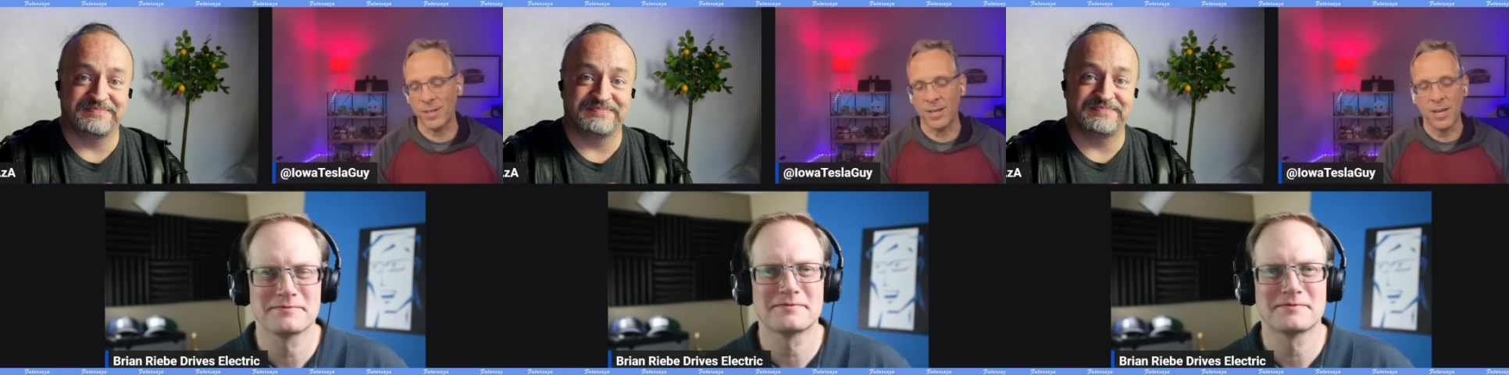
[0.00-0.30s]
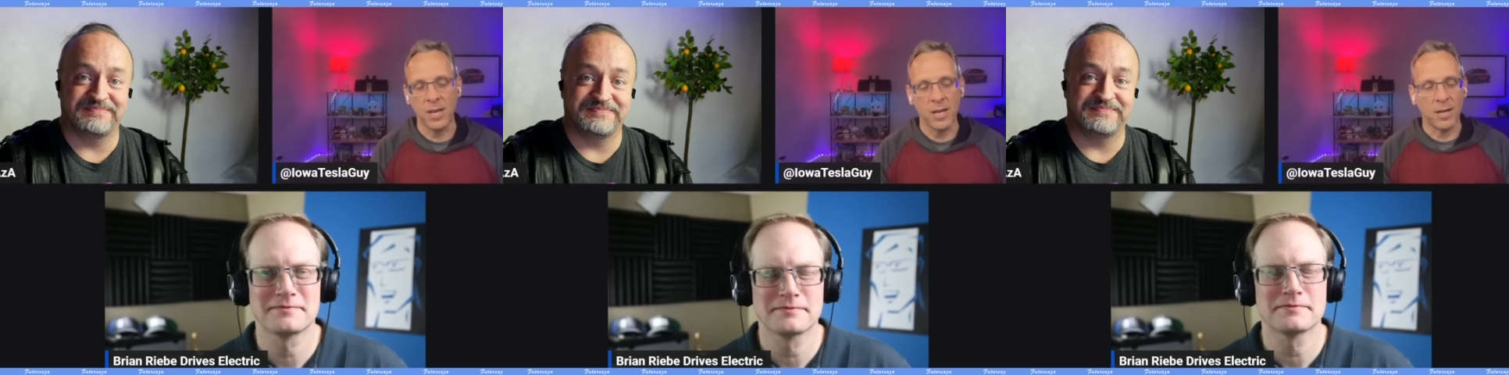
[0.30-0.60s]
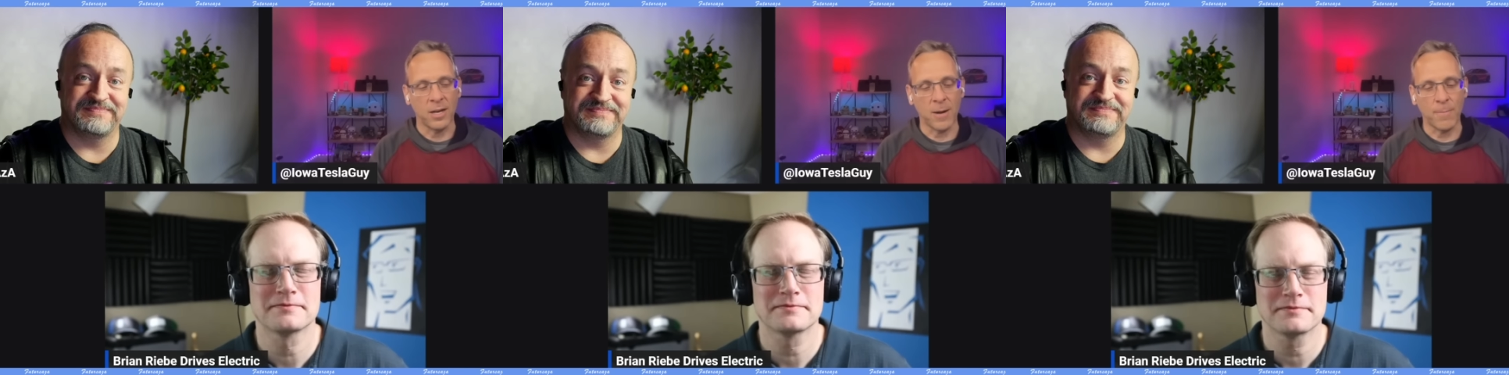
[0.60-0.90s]
Speaker 1: of it.
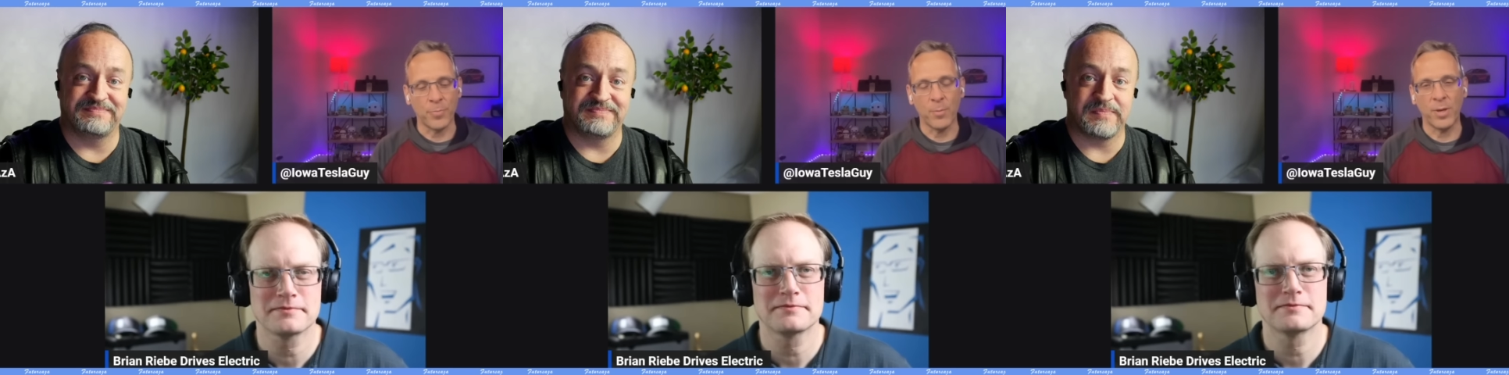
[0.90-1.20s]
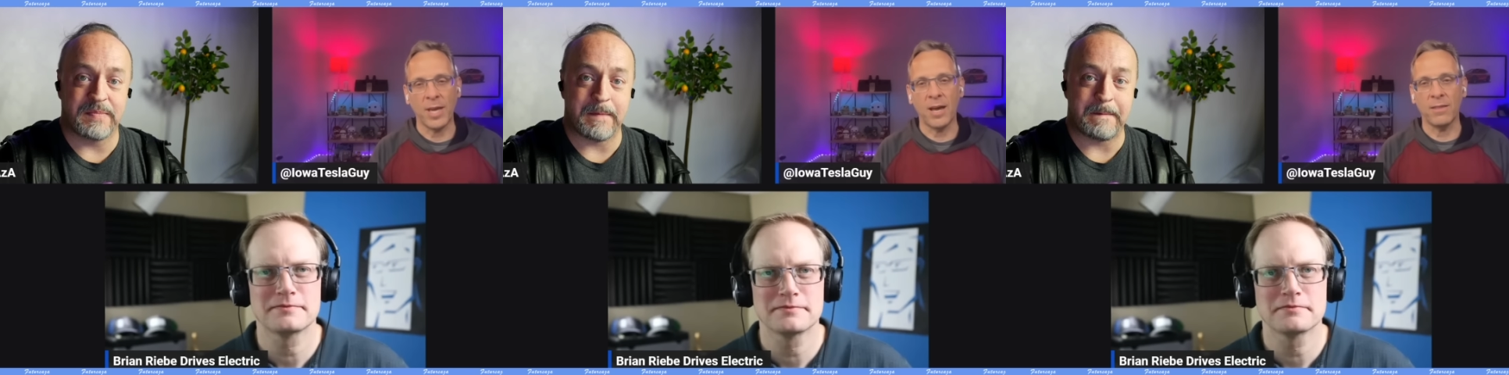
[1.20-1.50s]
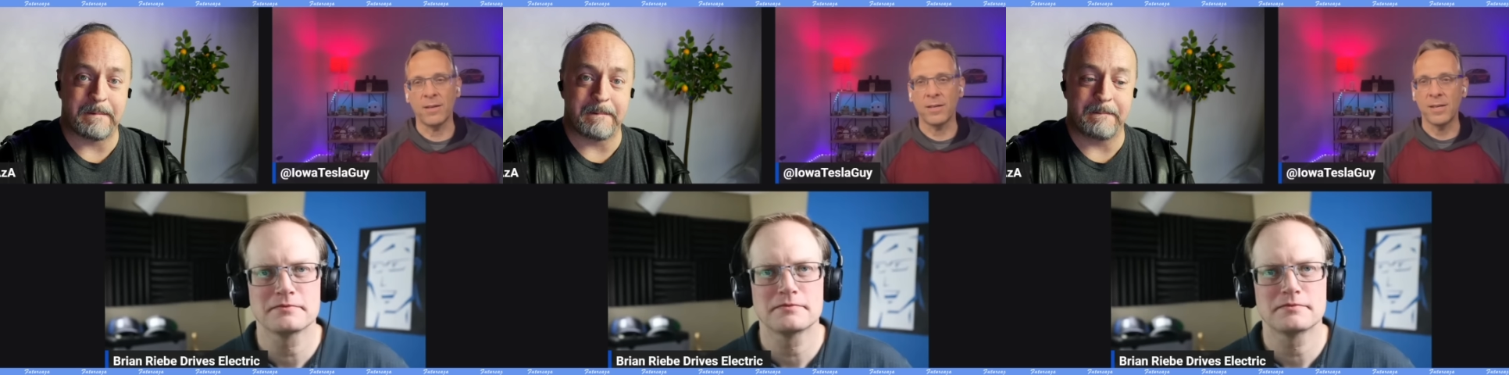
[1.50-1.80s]
Um, but
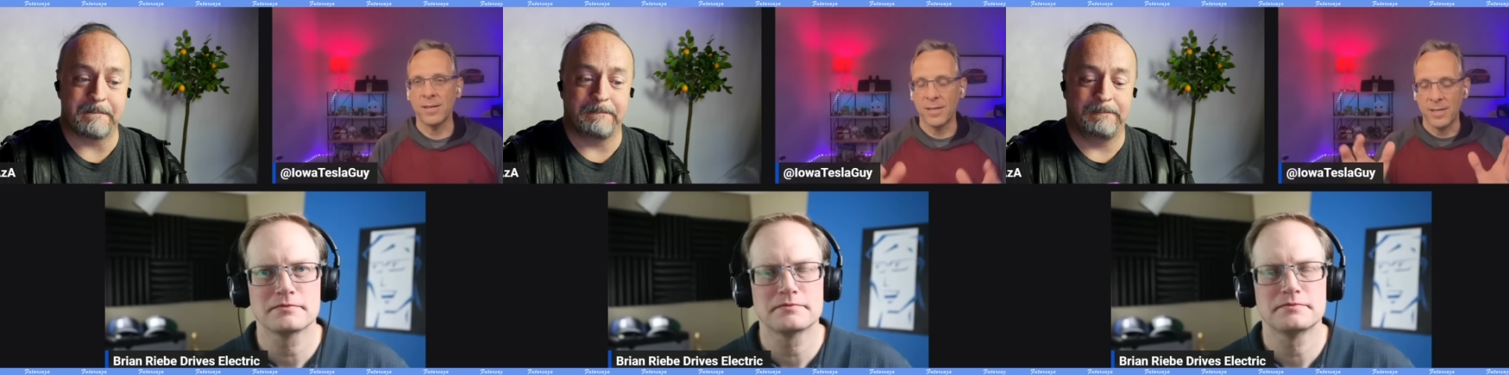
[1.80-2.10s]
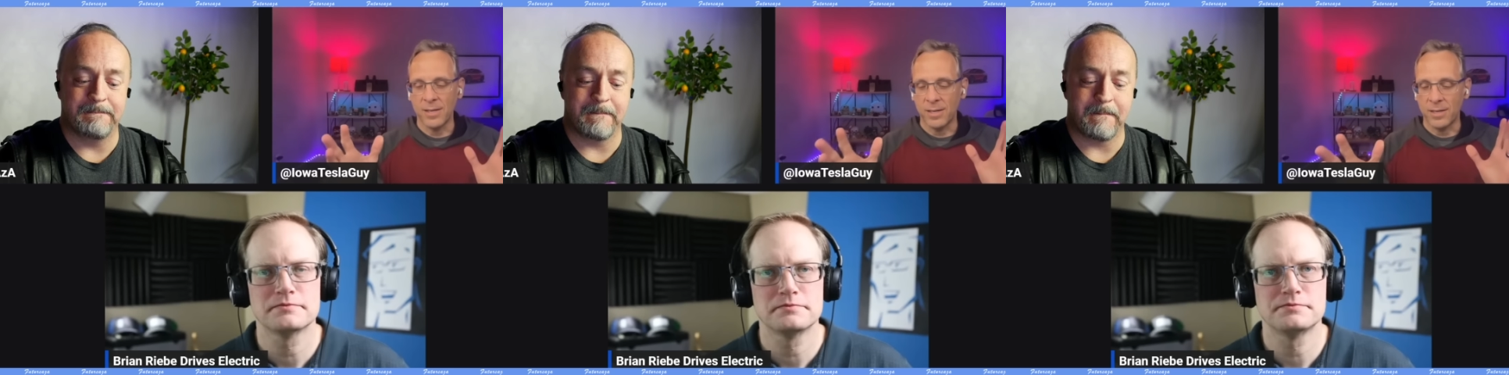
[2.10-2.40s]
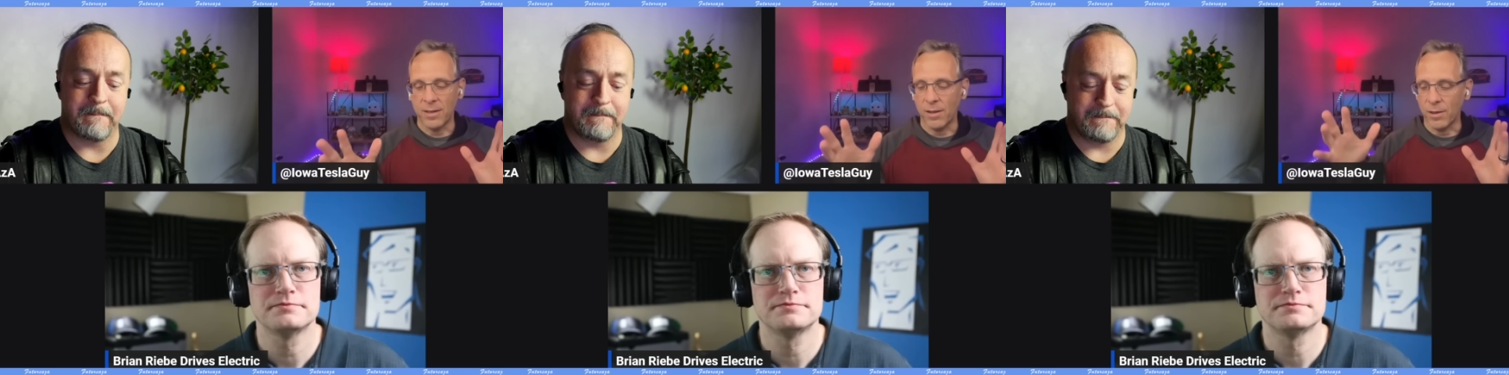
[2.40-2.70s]
yeah, the
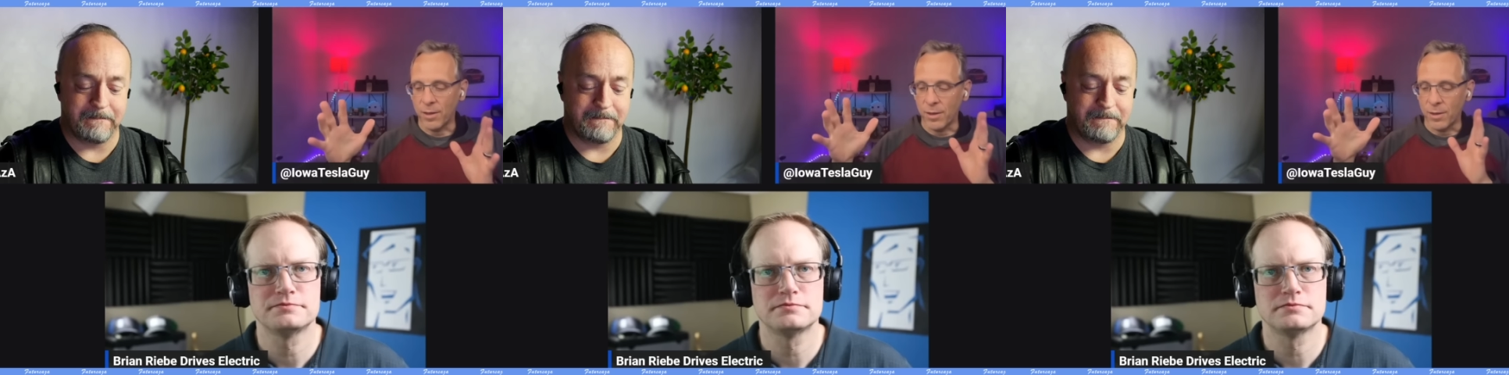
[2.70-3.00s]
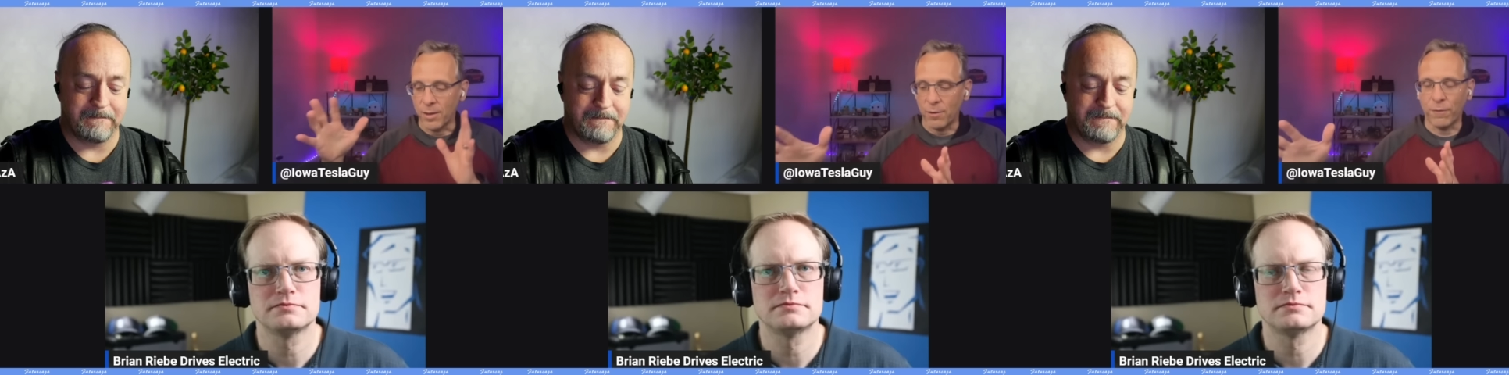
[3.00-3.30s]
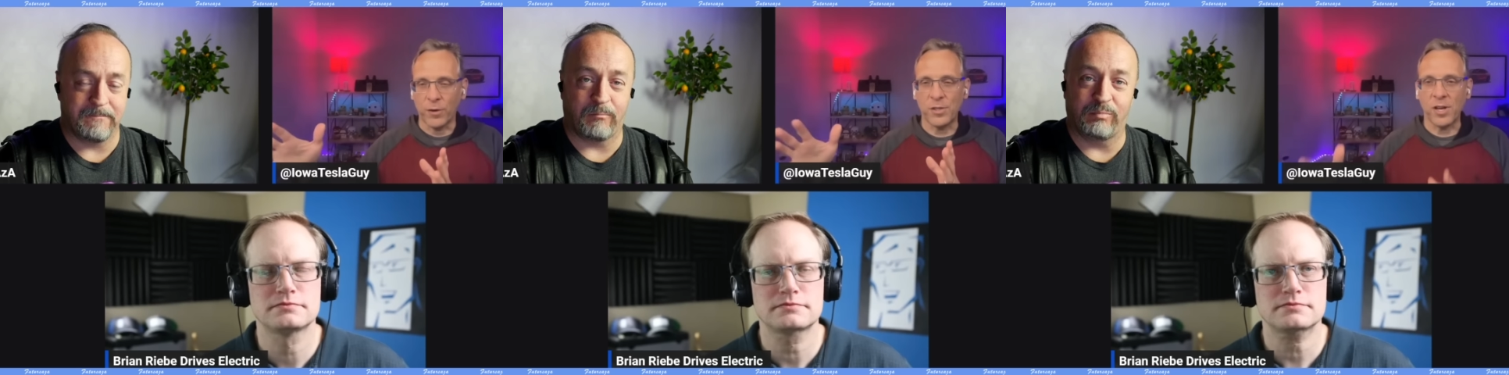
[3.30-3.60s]
the
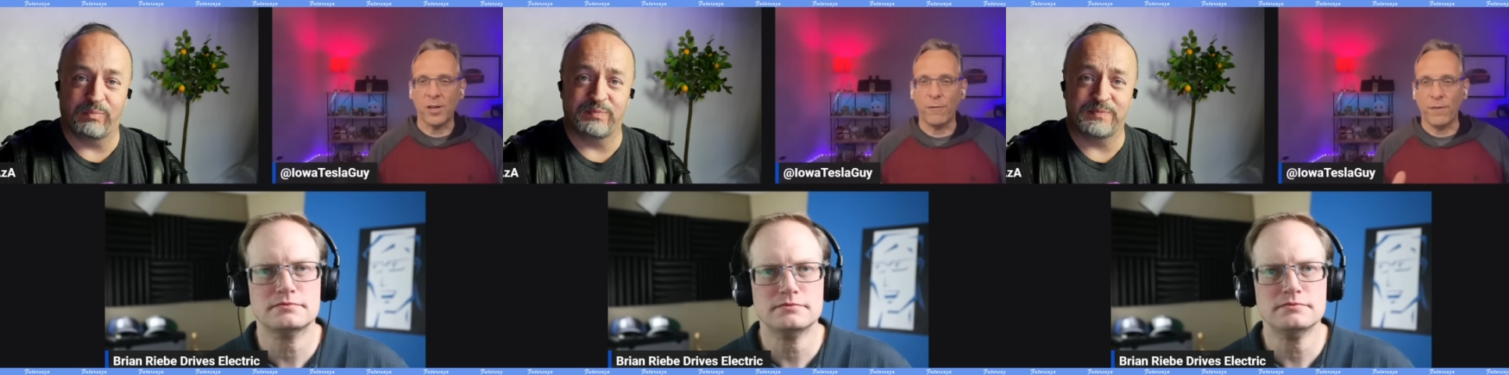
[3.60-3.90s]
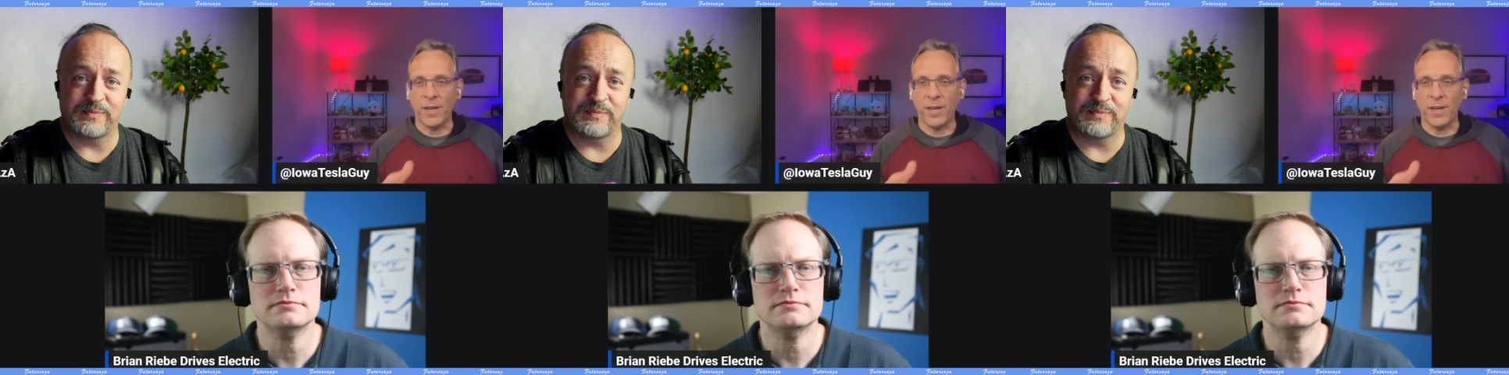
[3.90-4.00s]
first hundred